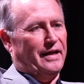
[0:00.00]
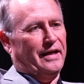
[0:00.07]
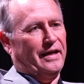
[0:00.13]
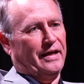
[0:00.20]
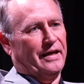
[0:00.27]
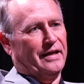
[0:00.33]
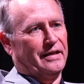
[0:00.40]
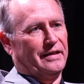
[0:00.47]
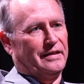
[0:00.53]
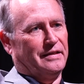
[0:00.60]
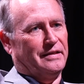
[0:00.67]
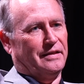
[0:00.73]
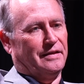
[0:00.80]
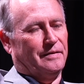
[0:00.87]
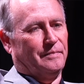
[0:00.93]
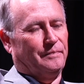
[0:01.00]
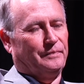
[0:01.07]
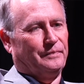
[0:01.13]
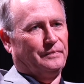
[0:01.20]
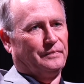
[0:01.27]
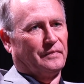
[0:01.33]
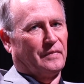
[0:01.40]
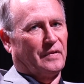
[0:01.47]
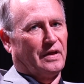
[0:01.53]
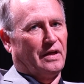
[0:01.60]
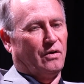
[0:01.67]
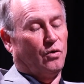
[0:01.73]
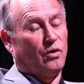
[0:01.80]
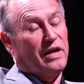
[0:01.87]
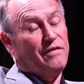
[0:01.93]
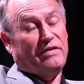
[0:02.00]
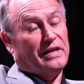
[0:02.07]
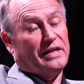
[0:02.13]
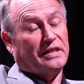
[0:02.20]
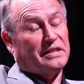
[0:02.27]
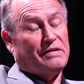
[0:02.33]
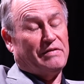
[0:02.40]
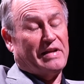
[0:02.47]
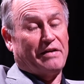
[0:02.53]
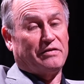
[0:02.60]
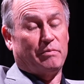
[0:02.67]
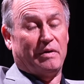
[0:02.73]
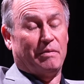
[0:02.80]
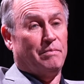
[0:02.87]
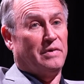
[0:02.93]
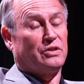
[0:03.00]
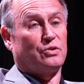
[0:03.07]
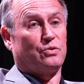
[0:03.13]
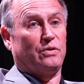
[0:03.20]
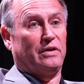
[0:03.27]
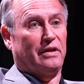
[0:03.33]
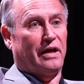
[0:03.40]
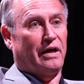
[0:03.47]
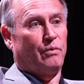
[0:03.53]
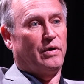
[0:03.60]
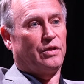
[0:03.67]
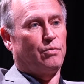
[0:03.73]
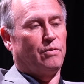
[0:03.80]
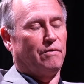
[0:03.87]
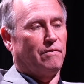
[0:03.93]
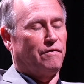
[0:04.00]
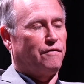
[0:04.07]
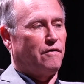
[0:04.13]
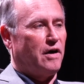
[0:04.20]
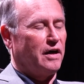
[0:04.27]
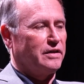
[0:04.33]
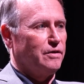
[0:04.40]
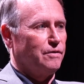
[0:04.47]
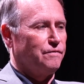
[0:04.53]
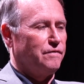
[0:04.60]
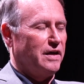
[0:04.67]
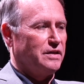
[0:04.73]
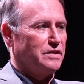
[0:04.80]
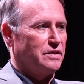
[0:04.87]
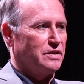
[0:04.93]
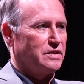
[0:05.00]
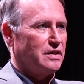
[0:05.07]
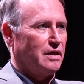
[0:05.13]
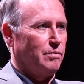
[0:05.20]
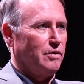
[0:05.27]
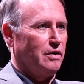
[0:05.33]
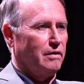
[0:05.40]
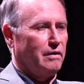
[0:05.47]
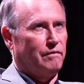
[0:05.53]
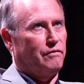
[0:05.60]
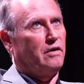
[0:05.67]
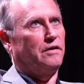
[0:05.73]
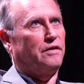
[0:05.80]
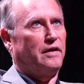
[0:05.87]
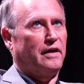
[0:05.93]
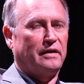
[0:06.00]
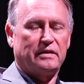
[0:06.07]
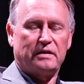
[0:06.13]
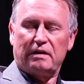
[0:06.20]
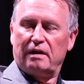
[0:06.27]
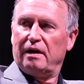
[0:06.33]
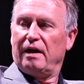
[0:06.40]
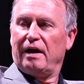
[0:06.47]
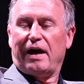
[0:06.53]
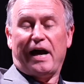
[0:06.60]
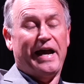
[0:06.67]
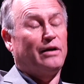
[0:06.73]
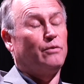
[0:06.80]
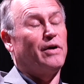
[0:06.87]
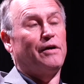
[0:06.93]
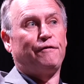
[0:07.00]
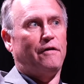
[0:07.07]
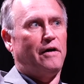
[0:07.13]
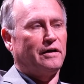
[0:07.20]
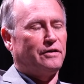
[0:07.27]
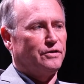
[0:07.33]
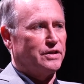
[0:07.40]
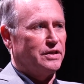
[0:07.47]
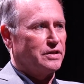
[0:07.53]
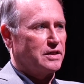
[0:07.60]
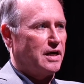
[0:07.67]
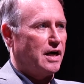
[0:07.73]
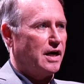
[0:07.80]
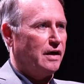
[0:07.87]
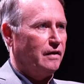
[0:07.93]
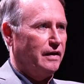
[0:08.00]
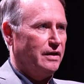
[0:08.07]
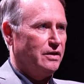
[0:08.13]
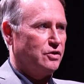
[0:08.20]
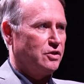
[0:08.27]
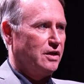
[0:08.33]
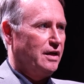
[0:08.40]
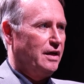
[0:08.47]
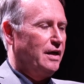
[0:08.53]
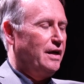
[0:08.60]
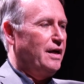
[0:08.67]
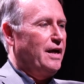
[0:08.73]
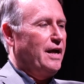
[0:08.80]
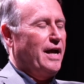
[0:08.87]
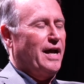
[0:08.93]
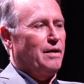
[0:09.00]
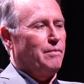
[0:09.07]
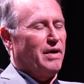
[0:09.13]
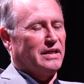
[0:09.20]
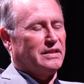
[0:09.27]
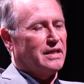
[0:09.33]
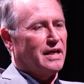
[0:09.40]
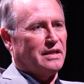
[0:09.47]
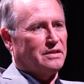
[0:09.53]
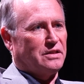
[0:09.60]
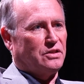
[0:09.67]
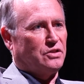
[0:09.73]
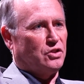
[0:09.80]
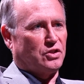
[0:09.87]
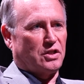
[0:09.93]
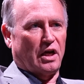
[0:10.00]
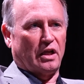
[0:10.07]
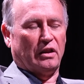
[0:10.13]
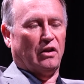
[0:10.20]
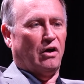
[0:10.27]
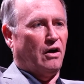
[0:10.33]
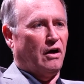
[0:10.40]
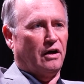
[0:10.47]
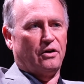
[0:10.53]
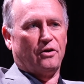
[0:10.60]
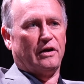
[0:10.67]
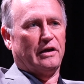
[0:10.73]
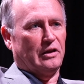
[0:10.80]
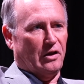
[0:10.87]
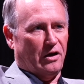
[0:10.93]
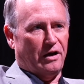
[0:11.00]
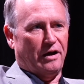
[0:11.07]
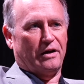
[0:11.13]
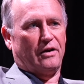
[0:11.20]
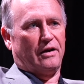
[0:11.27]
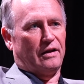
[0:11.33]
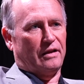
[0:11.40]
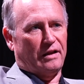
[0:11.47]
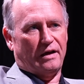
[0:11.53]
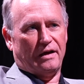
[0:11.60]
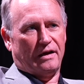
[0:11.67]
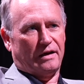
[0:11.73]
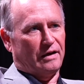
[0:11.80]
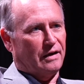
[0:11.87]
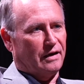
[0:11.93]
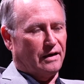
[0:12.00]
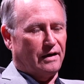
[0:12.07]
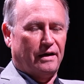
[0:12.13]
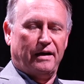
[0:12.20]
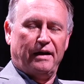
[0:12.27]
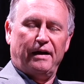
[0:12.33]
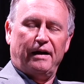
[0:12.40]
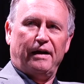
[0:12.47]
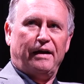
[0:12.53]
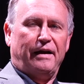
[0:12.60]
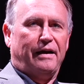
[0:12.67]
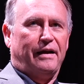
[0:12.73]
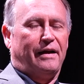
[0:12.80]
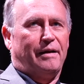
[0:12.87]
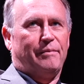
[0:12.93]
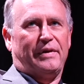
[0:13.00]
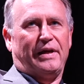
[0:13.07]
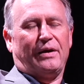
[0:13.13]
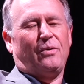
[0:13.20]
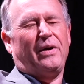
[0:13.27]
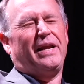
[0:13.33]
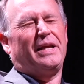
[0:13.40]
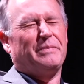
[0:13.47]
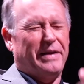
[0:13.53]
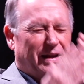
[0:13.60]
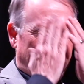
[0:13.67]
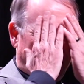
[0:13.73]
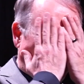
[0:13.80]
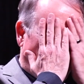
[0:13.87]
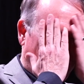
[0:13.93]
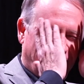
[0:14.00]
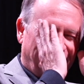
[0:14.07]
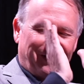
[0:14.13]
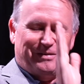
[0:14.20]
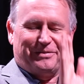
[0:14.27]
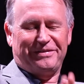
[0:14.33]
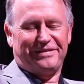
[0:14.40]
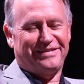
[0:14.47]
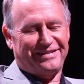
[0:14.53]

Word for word: And, um, or even, it doesn't even have to be a mystery. I went through a Faulkner phase this summer, of all things. I hadn't read Faulkner since college, and my sentences just got longer and longer and longer. And I'm like, wait a minute, Paul.